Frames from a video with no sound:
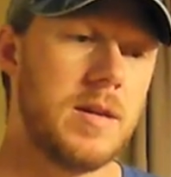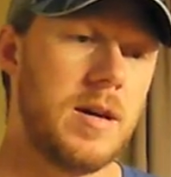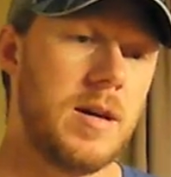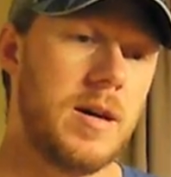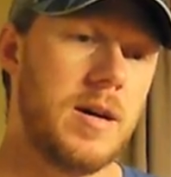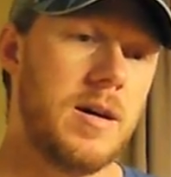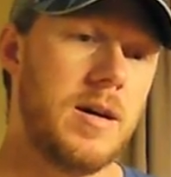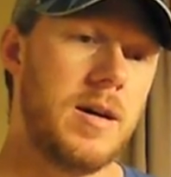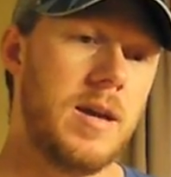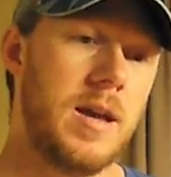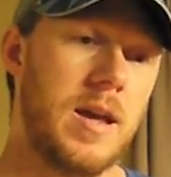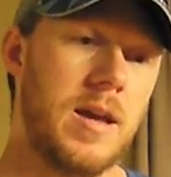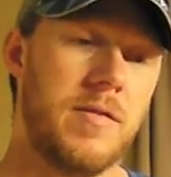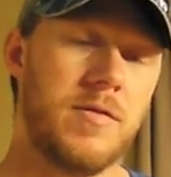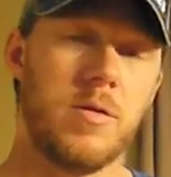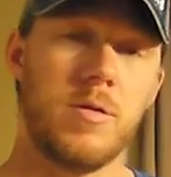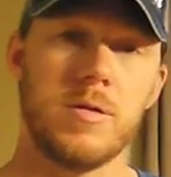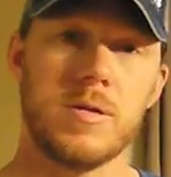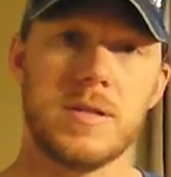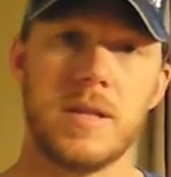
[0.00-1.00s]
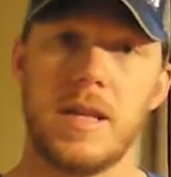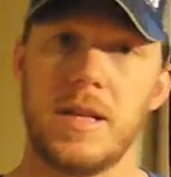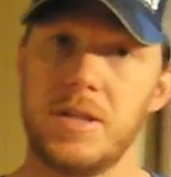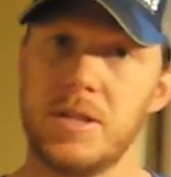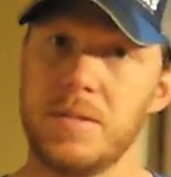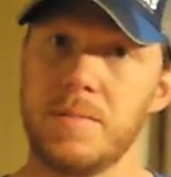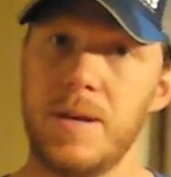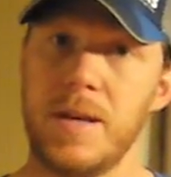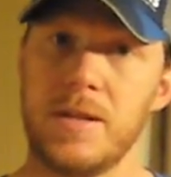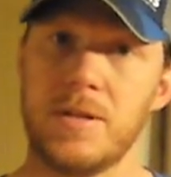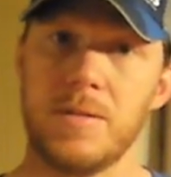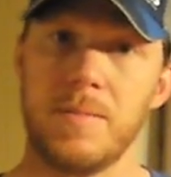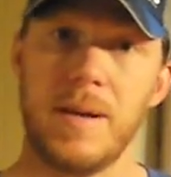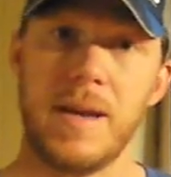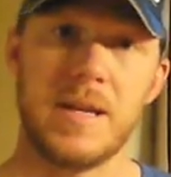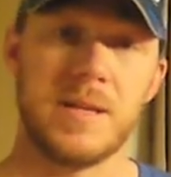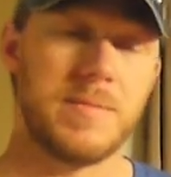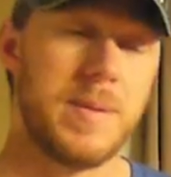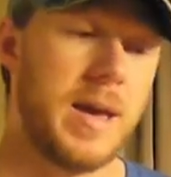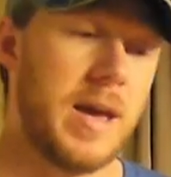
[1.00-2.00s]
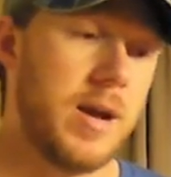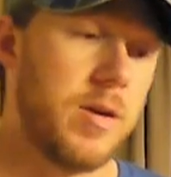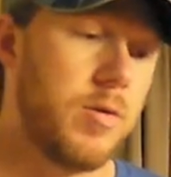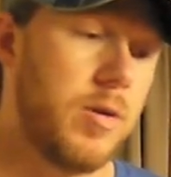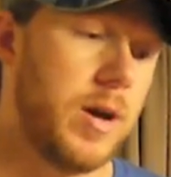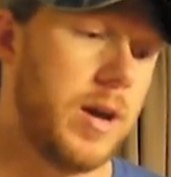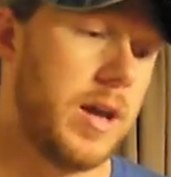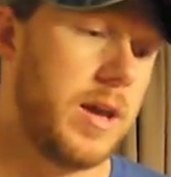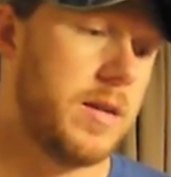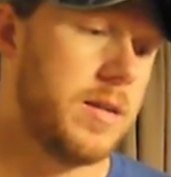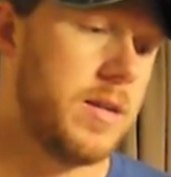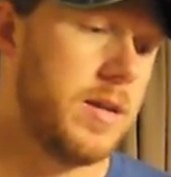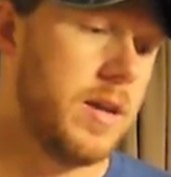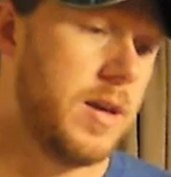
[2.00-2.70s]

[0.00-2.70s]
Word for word: and of course that just means our base pack weight.